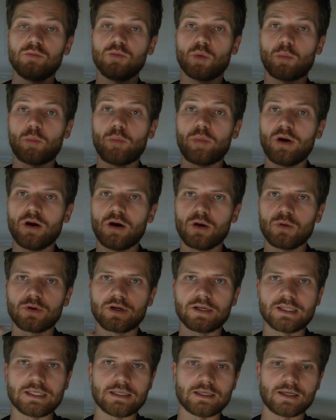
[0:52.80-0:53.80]
more
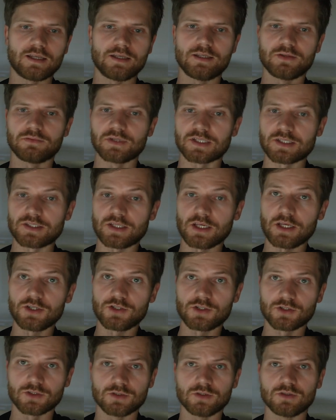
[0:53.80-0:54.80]
poverty and
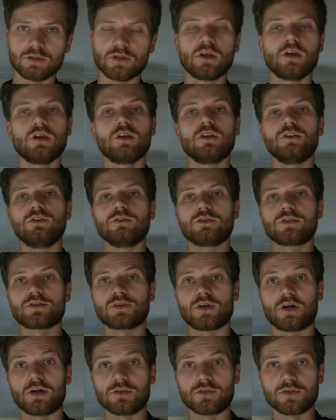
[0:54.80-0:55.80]
devastation you
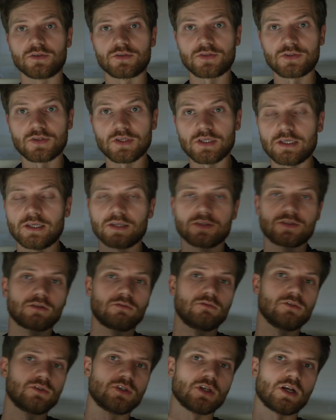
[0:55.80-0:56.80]
start to see as
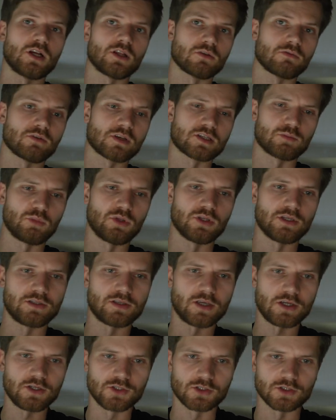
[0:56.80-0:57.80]
the result of
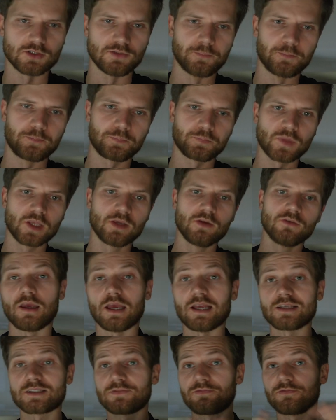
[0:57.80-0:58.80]
exploitation.
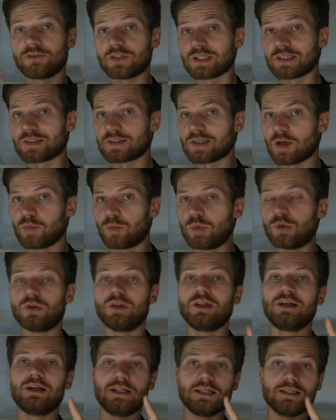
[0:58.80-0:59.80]
As a fun
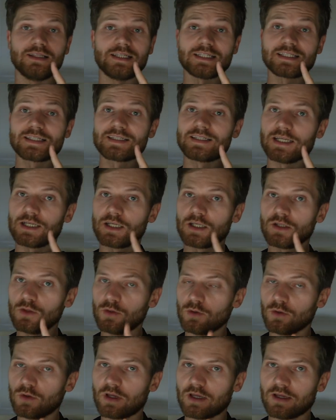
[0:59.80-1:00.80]
example, let's take a
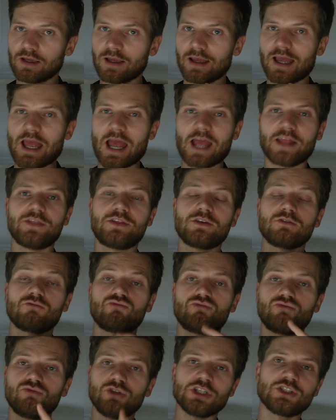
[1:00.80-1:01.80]
look at the
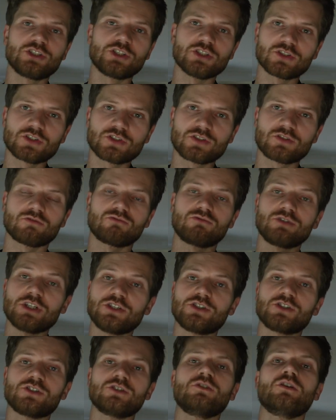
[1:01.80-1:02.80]
richest
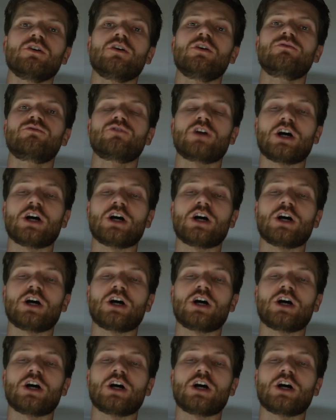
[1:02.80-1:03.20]
region of